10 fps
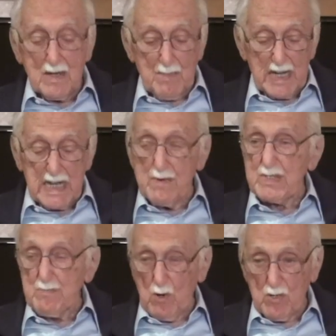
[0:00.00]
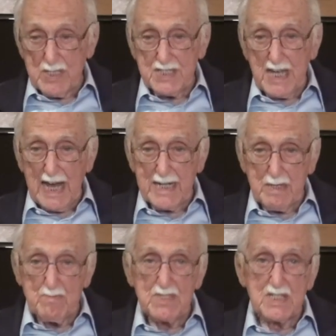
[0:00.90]
My name is Morris
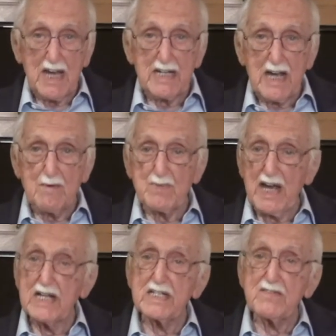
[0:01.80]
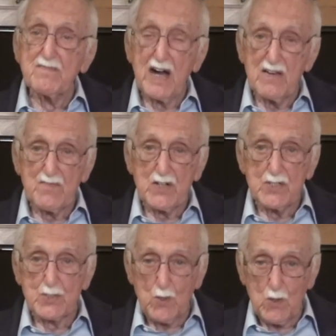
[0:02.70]
Adams, and I'm ninety-five
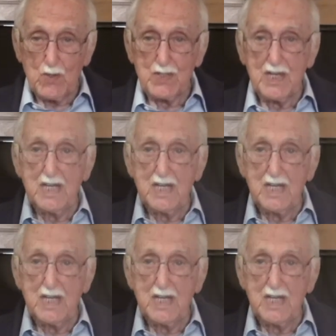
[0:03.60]
years old.